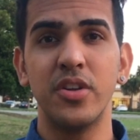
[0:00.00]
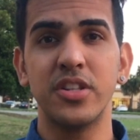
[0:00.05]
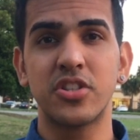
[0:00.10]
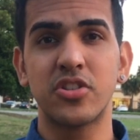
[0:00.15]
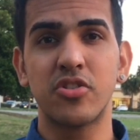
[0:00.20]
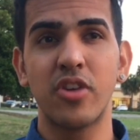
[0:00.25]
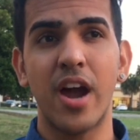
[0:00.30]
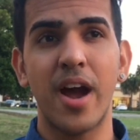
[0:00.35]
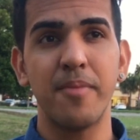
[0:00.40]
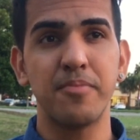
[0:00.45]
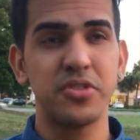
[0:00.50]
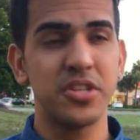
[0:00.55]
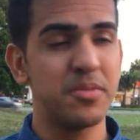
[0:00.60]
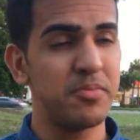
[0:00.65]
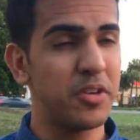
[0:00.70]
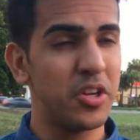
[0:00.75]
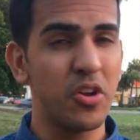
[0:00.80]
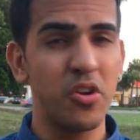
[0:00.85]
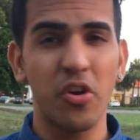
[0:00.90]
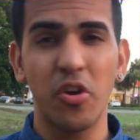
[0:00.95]
It's drop
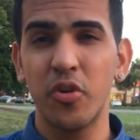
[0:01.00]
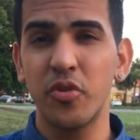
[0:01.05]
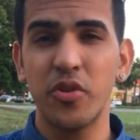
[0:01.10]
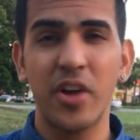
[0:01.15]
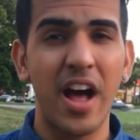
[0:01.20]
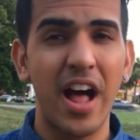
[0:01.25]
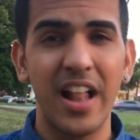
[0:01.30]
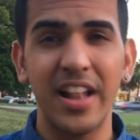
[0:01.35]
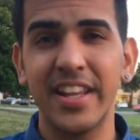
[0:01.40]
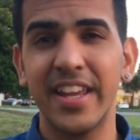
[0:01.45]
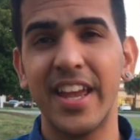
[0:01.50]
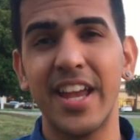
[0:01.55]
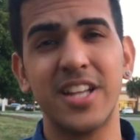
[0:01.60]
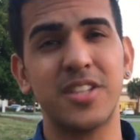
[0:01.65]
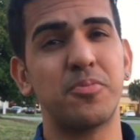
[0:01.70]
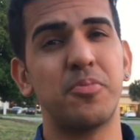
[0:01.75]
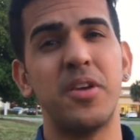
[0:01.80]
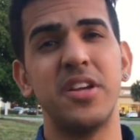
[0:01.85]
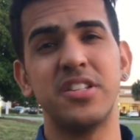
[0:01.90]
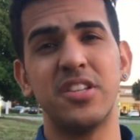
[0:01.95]
shipping. You go to
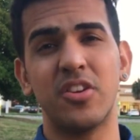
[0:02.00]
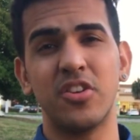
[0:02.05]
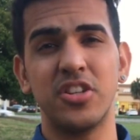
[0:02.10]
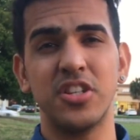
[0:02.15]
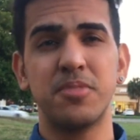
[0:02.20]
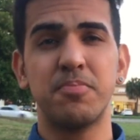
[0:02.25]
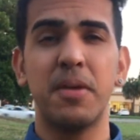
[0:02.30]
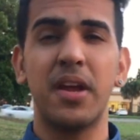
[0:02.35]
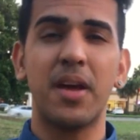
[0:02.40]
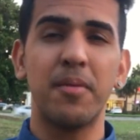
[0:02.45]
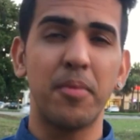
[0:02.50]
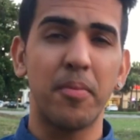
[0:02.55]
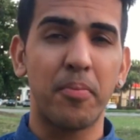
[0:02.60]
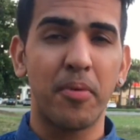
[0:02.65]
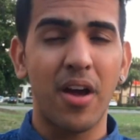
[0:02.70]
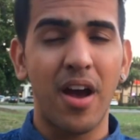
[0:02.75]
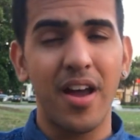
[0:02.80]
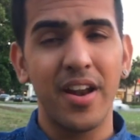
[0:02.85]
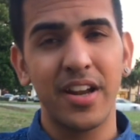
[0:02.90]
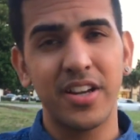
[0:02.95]
AliExpress, you could just pick up a
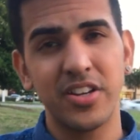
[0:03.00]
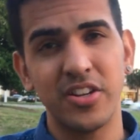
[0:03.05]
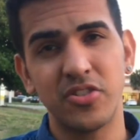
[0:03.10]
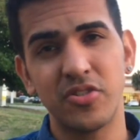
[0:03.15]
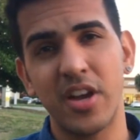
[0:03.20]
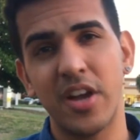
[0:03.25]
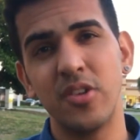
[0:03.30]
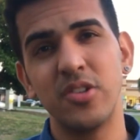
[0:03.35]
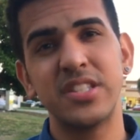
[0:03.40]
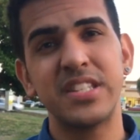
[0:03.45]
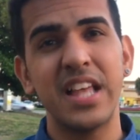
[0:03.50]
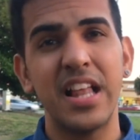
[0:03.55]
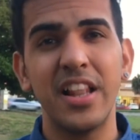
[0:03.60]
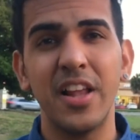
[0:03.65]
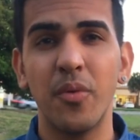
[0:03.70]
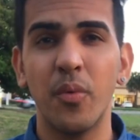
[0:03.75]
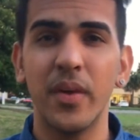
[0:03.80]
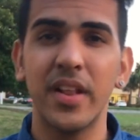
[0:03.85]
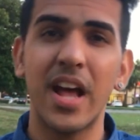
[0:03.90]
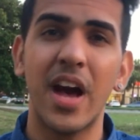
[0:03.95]
product and try to sell
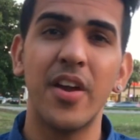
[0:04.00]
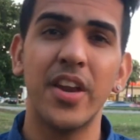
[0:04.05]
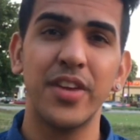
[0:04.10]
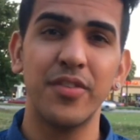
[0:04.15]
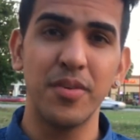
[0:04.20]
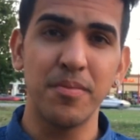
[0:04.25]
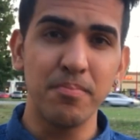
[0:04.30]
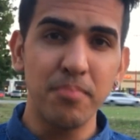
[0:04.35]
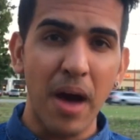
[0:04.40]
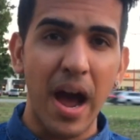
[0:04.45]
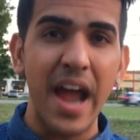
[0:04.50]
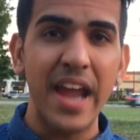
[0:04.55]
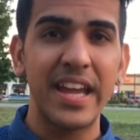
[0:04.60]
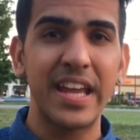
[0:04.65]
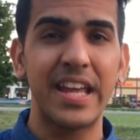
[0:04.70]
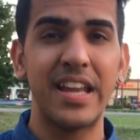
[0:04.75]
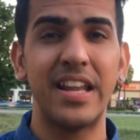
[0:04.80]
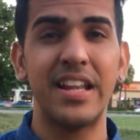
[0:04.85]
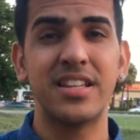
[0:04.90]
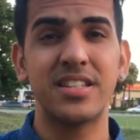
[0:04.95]
it without even
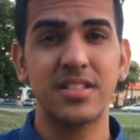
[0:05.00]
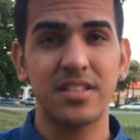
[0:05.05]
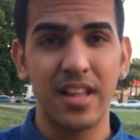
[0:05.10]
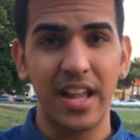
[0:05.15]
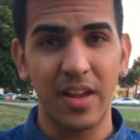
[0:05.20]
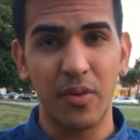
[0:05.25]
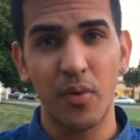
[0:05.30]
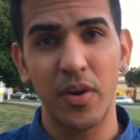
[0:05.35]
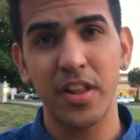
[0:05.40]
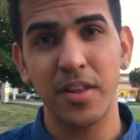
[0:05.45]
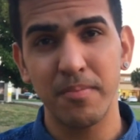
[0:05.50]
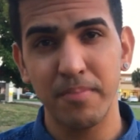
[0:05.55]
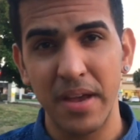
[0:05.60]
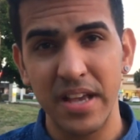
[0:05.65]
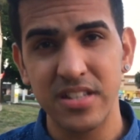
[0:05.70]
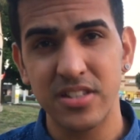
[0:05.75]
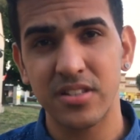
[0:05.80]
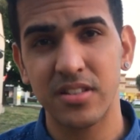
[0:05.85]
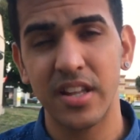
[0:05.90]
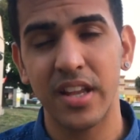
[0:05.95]
buying it. It's like one of the
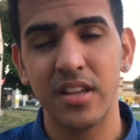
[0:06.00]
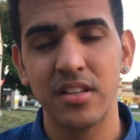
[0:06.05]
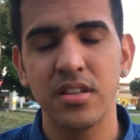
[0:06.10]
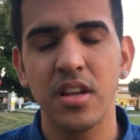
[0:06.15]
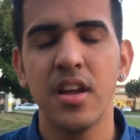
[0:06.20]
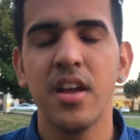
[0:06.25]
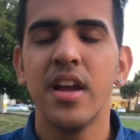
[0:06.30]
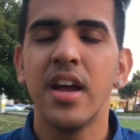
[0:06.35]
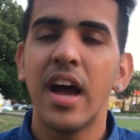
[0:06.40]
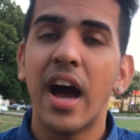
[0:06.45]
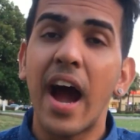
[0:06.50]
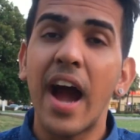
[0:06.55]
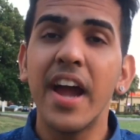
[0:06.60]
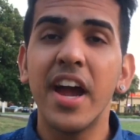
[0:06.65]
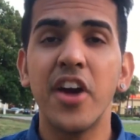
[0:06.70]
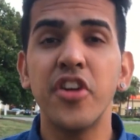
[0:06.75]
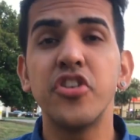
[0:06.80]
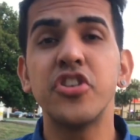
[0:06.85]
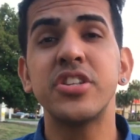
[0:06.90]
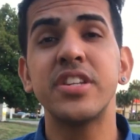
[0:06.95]
best things. I
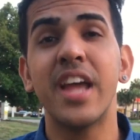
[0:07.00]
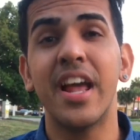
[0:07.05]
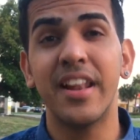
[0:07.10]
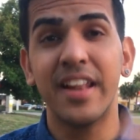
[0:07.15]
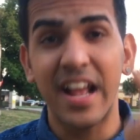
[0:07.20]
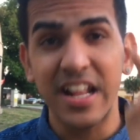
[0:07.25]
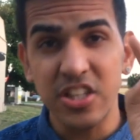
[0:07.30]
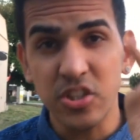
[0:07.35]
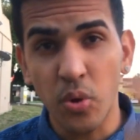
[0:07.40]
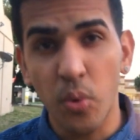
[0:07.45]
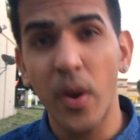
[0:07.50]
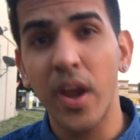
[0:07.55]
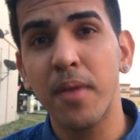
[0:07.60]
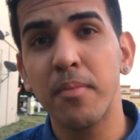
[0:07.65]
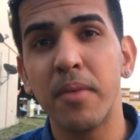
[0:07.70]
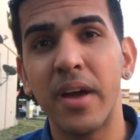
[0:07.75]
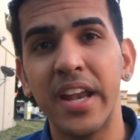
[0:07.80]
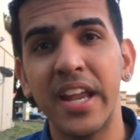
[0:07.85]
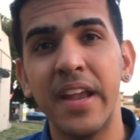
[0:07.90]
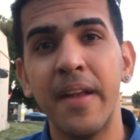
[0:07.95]
understand that's quick
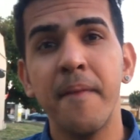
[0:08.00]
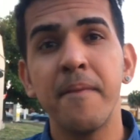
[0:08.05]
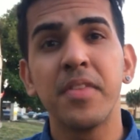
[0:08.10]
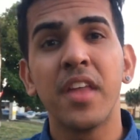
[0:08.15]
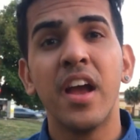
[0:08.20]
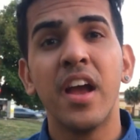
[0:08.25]
money.